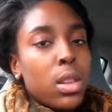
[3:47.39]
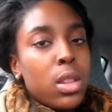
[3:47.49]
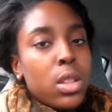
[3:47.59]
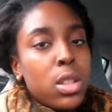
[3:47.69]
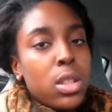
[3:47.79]

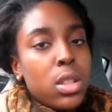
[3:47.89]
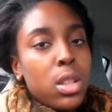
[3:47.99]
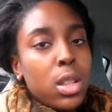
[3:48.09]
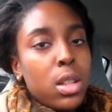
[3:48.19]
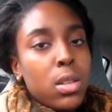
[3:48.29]

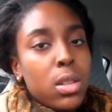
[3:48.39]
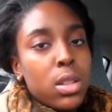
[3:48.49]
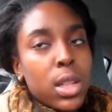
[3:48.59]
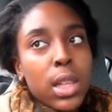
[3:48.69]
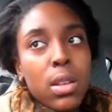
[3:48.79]
she
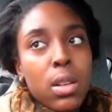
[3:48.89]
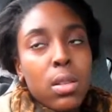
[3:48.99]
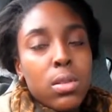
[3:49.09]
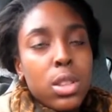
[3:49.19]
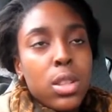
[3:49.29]
said,
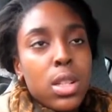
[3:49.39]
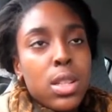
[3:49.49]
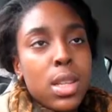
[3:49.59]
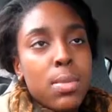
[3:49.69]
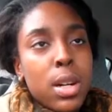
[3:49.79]
oh, she couldn't
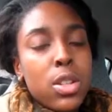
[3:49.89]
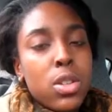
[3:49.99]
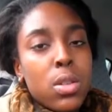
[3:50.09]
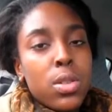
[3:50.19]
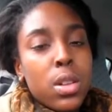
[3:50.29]
see much,
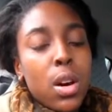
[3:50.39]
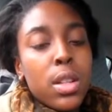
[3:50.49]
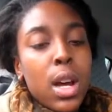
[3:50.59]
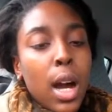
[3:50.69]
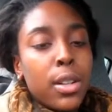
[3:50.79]
so she called
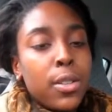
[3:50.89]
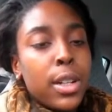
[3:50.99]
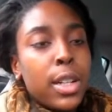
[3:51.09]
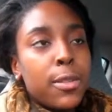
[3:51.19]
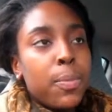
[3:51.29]
the doctor
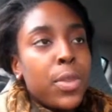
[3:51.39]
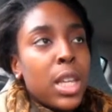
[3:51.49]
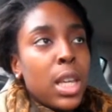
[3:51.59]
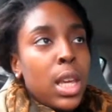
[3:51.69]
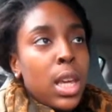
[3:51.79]
in,
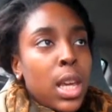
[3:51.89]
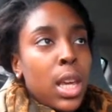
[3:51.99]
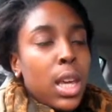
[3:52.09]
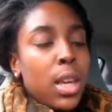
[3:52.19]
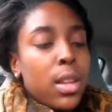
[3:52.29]

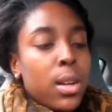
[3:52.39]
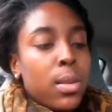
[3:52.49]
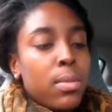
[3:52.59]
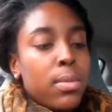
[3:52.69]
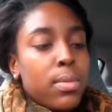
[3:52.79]
and
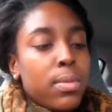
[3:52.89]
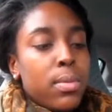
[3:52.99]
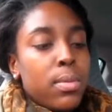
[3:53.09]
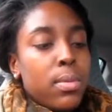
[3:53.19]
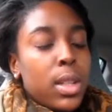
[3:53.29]
um,
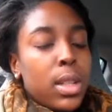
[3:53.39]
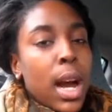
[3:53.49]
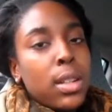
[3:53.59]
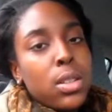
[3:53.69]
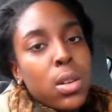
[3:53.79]
the
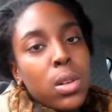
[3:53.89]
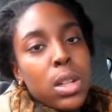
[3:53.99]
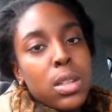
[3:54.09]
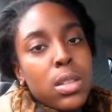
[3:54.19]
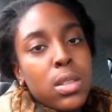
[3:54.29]
doctor told
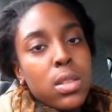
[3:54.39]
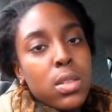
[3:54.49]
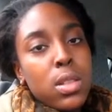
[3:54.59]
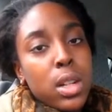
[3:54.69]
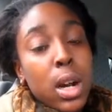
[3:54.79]
us
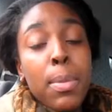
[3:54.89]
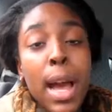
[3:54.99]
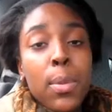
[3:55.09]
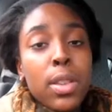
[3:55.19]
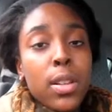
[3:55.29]
to come
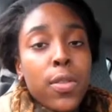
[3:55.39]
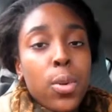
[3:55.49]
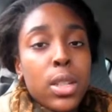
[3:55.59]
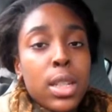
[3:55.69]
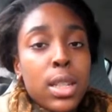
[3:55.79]
back within
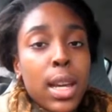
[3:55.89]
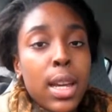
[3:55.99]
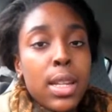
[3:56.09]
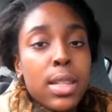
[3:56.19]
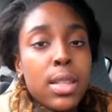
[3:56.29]
14
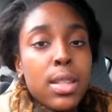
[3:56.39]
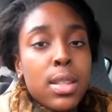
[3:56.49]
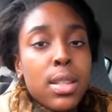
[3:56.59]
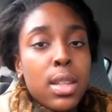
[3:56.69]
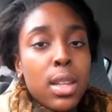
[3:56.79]
days to
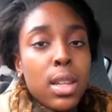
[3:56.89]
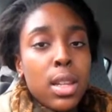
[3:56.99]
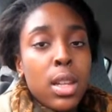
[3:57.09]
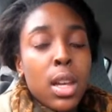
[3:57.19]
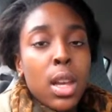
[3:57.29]

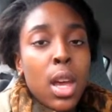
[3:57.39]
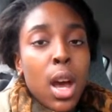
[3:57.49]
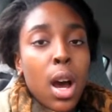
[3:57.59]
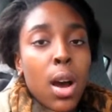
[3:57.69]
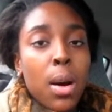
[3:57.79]
see
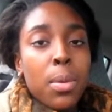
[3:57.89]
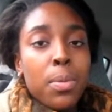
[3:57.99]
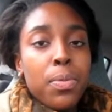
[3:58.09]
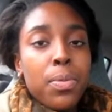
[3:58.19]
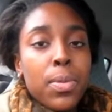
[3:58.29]

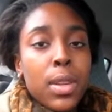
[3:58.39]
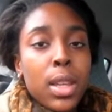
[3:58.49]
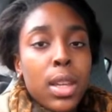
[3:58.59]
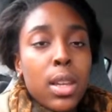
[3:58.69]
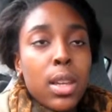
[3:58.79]
um,
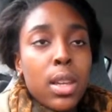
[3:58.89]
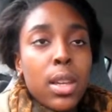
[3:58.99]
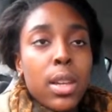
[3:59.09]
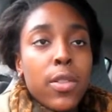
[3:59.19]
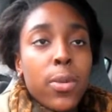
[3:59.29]

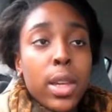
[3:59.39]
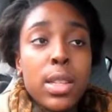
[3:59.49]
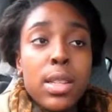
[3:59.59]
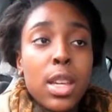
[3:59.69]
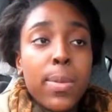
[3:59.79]
if we can see a